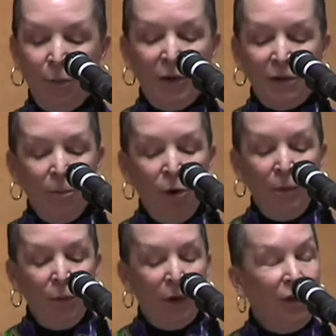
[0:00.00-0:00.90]
It was a
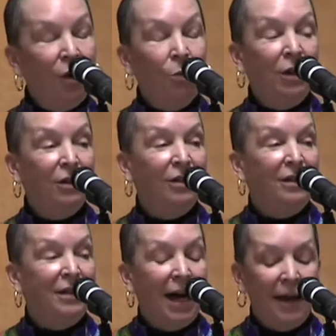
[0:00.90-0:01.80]
moment when no one could
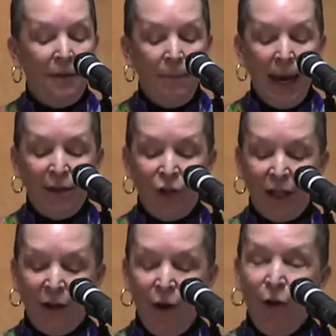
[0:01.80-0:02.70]
deny the
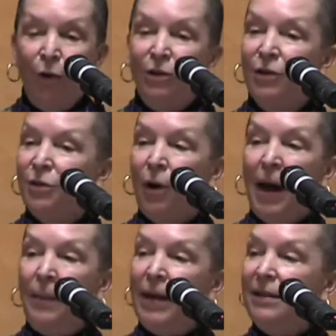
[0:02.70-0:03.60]
magic or
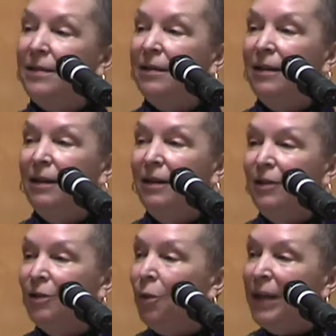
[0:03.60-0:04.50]
describe it,
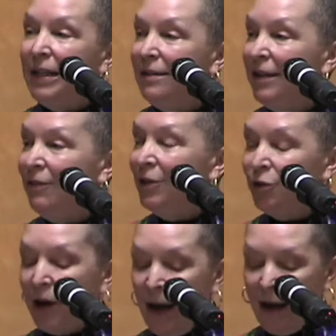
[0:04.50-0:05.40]
so we didn't even try.